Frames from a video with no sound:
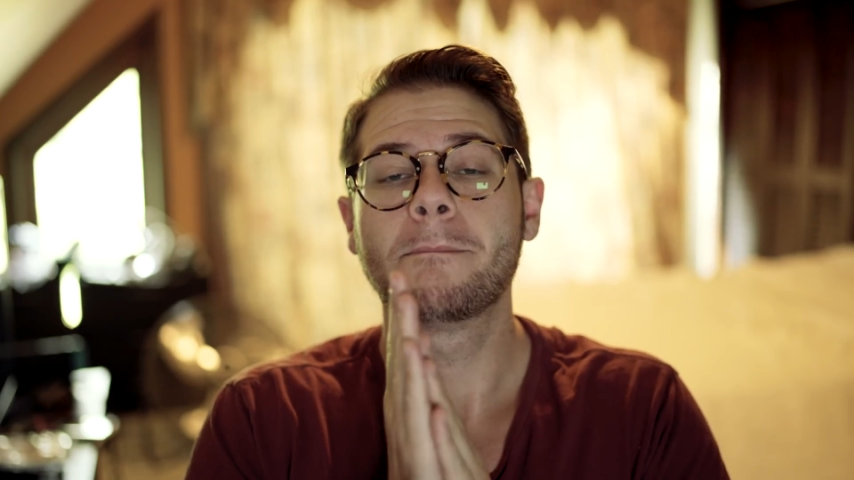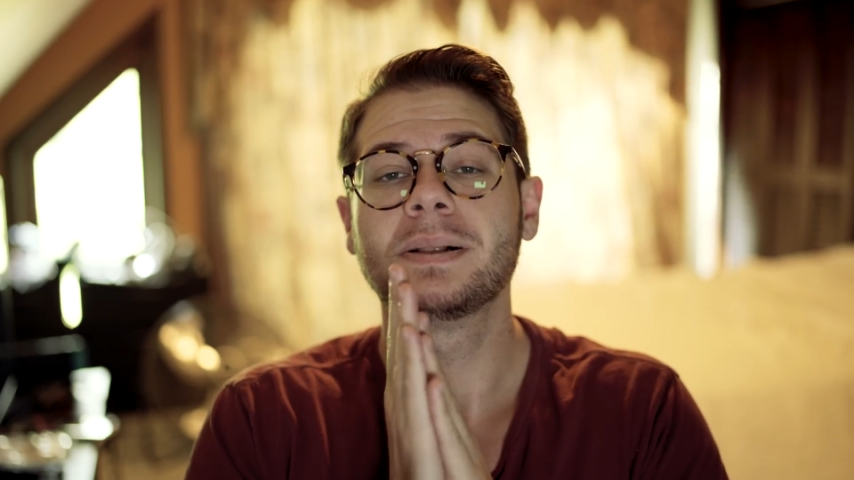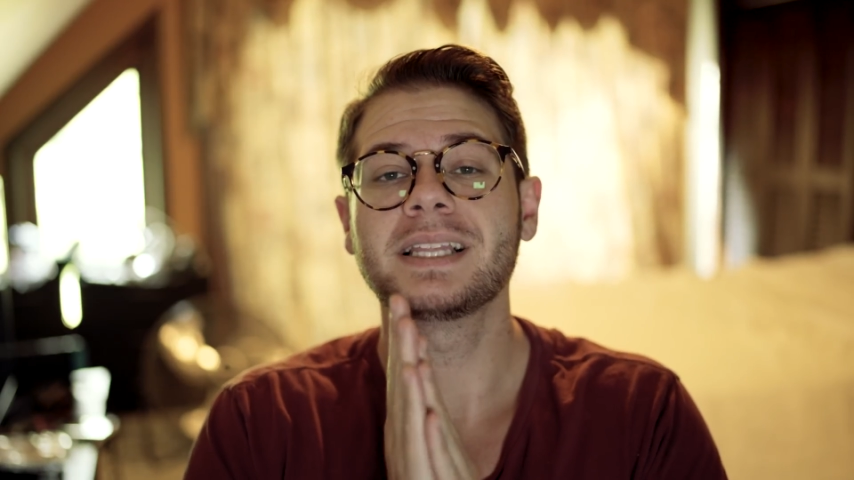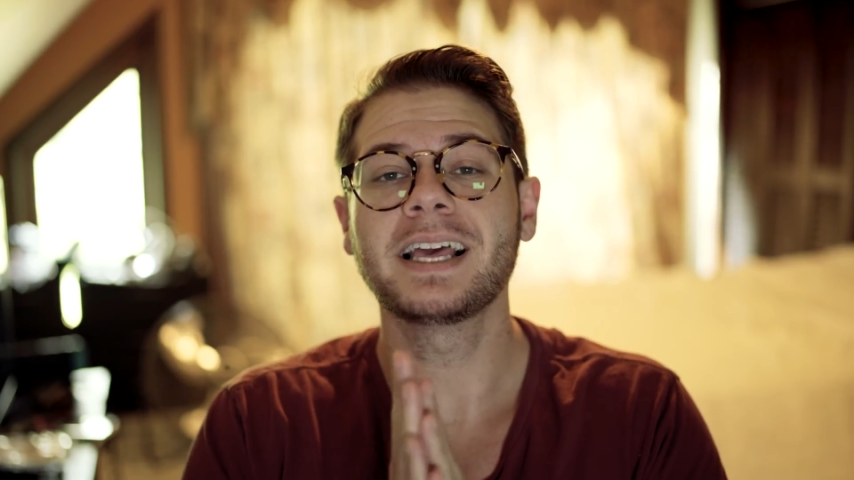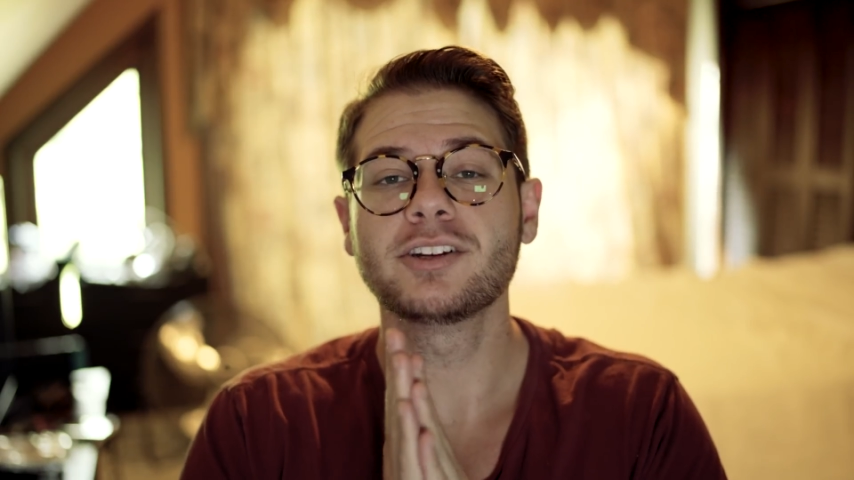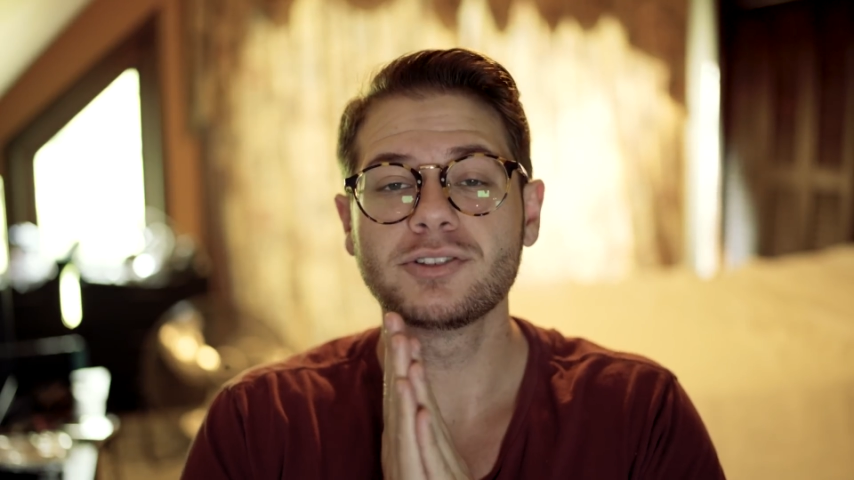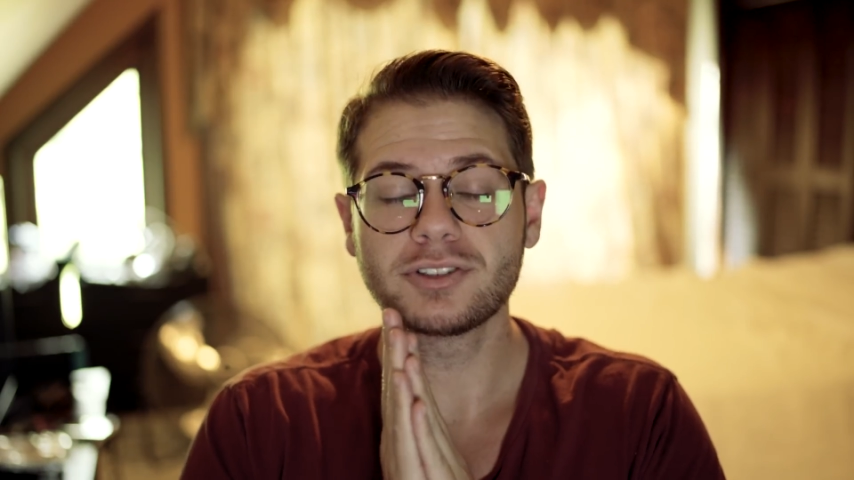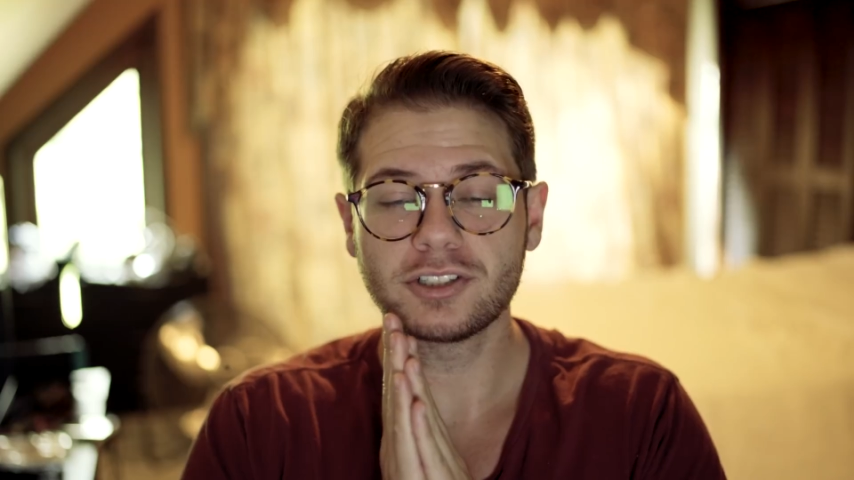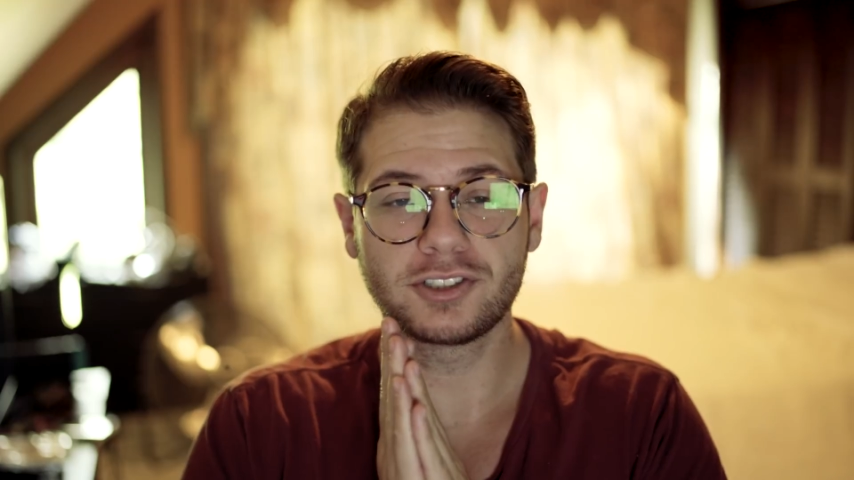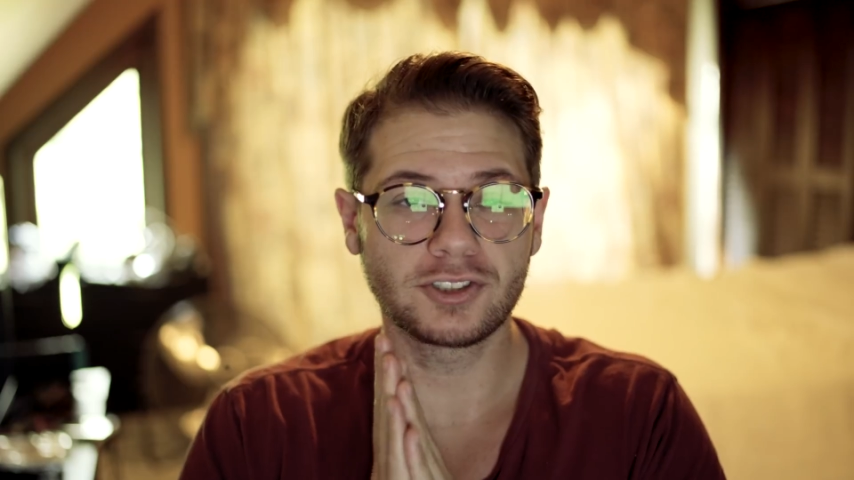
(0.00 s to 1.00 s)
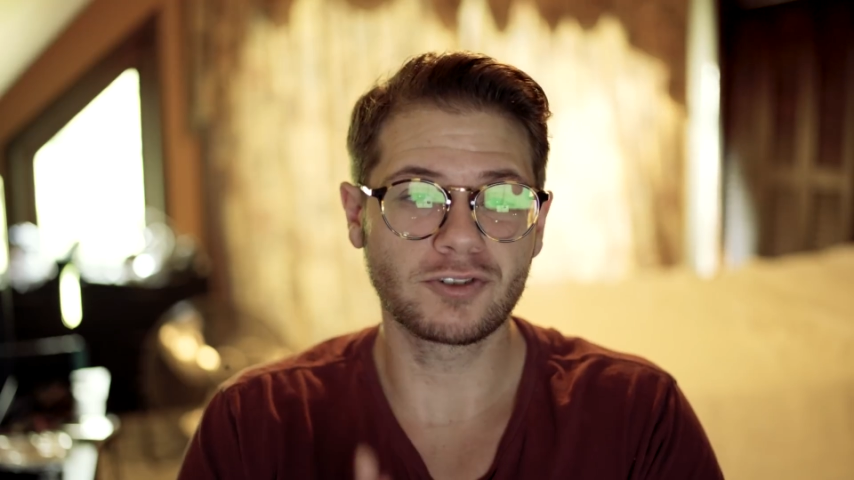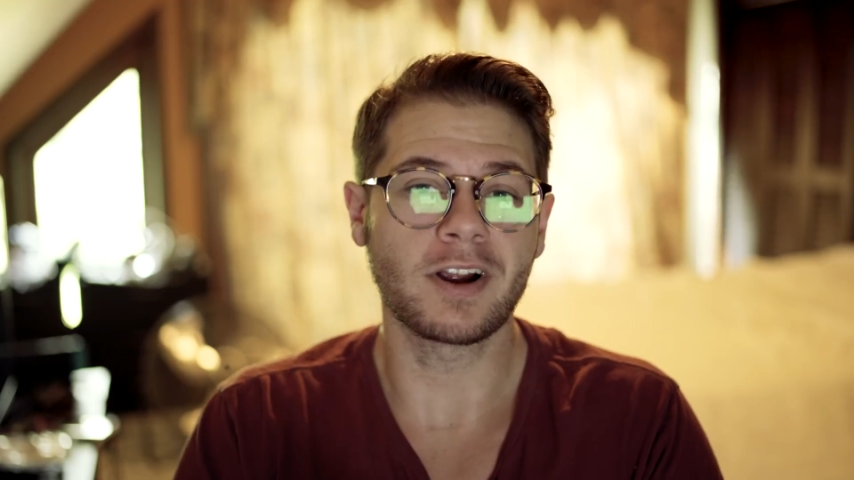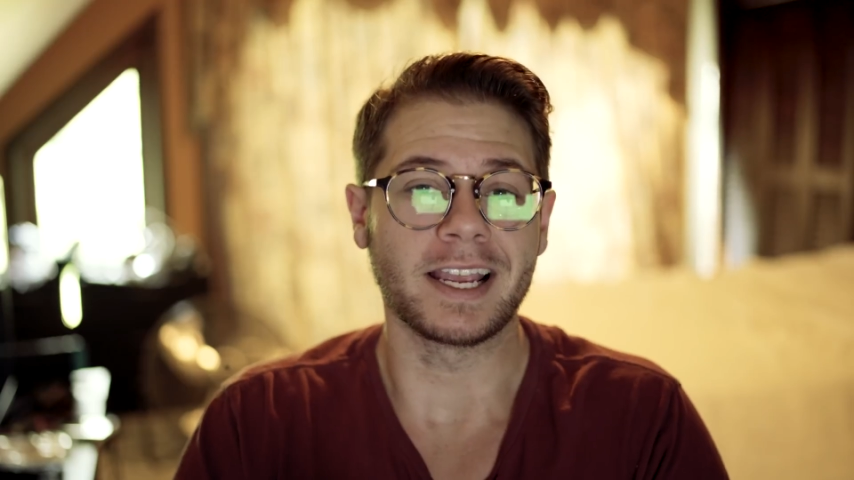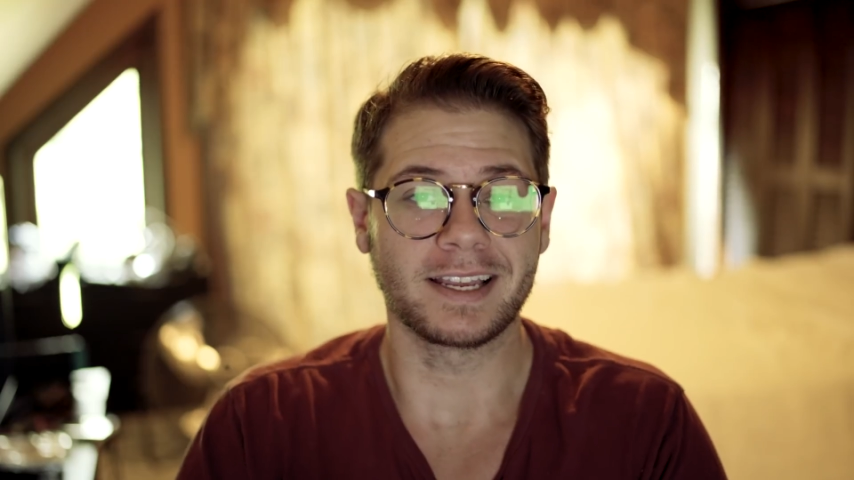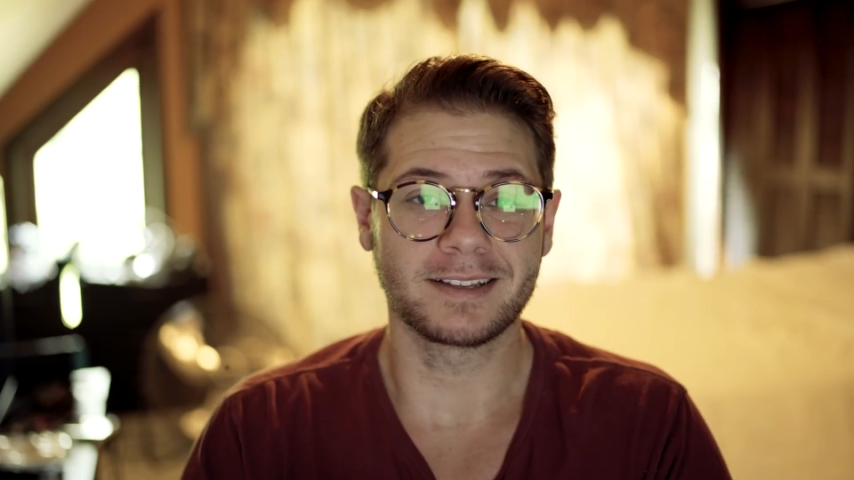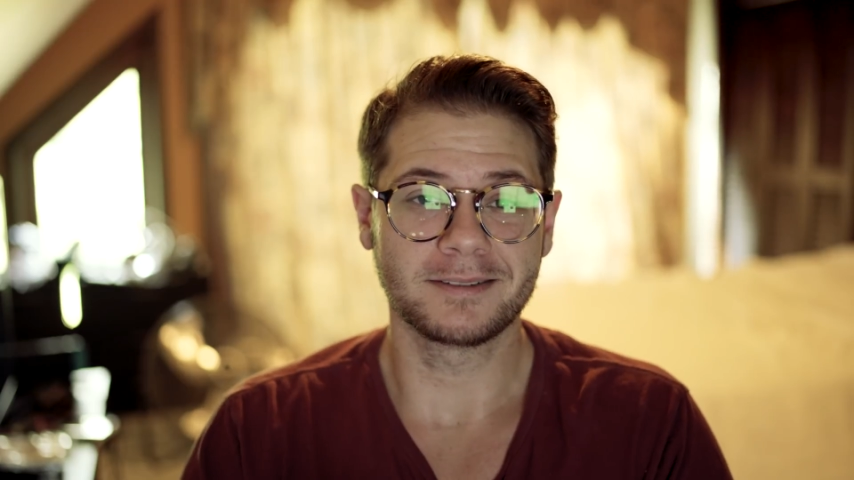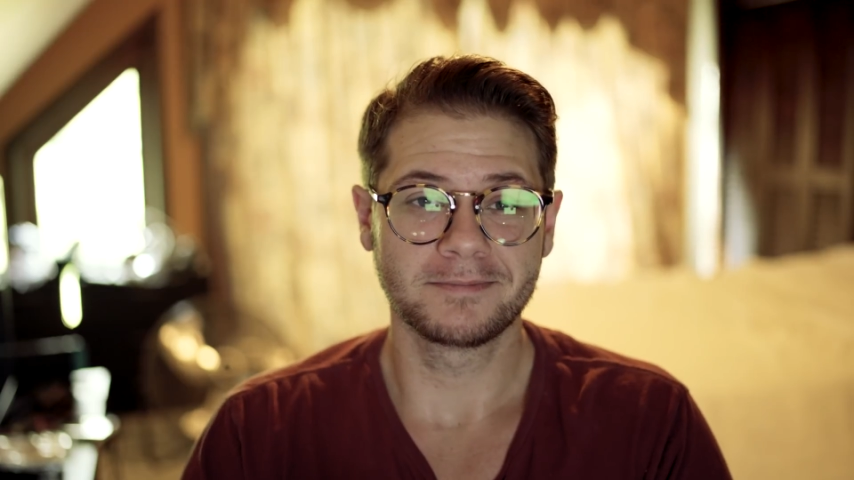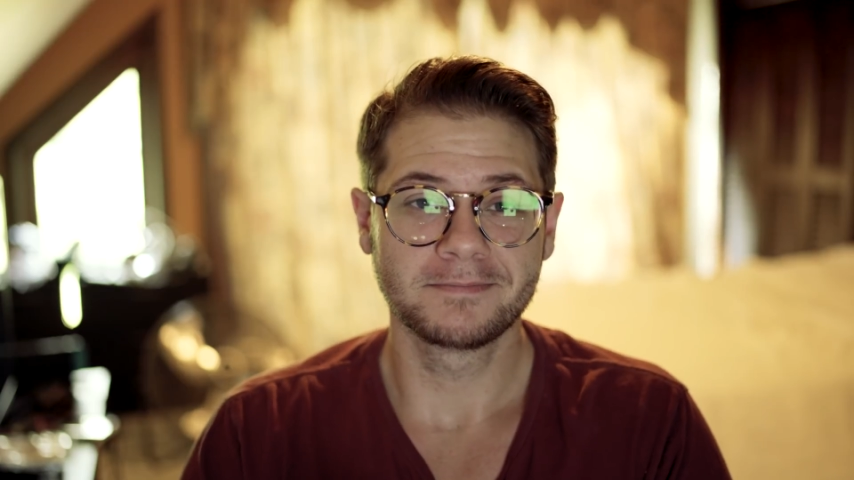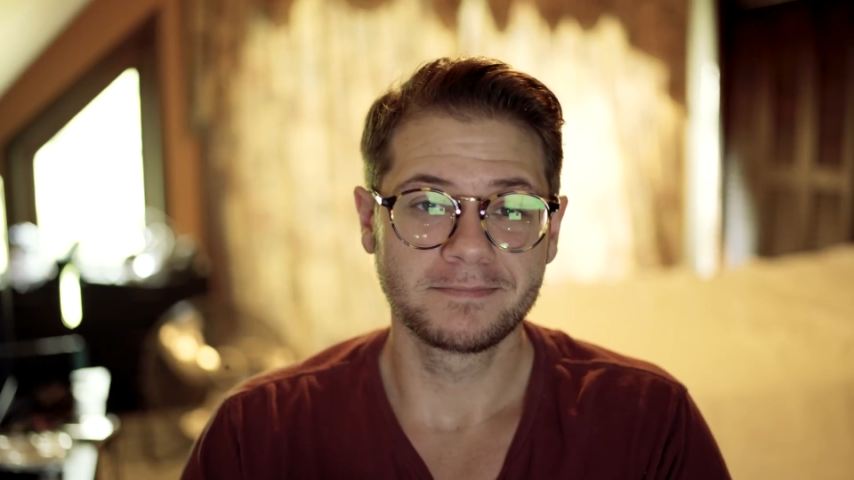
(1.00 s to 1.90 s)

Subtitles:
players strike.